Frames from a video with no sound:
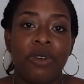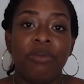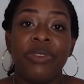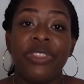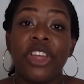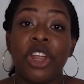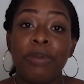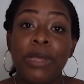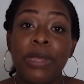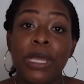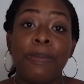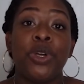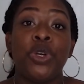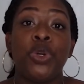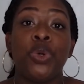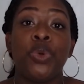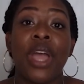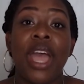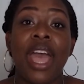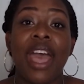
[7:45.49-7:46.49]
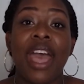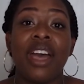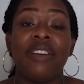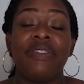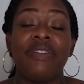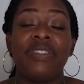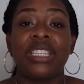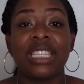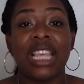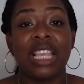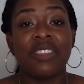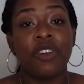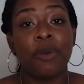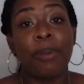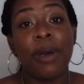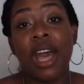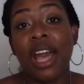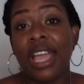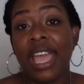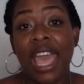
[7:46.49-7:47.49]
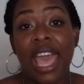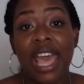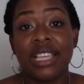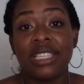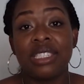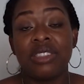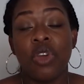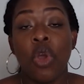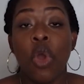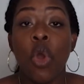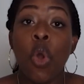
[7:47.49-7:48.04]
but there are people who have successful podcasts,